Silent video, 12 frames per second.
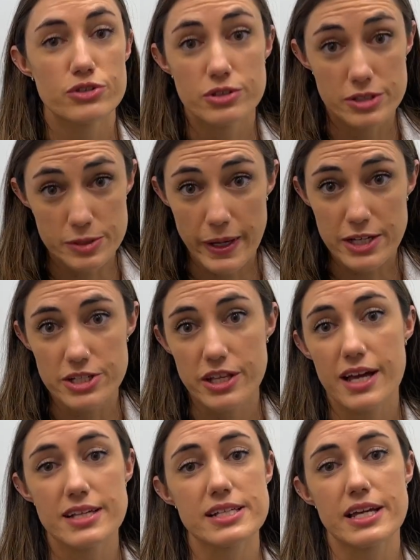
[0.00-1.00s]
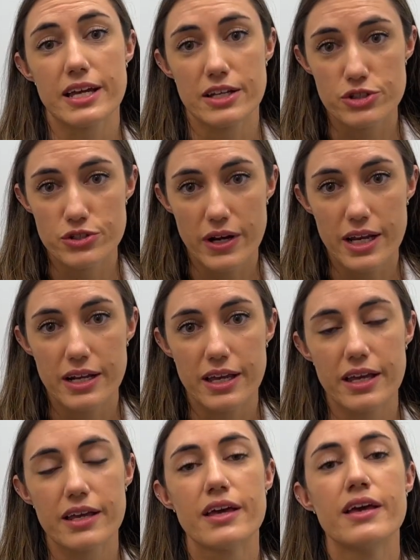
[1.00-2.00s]
specializing and
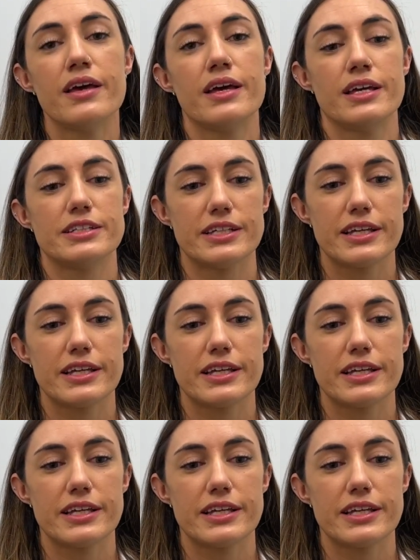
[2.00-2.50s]
training to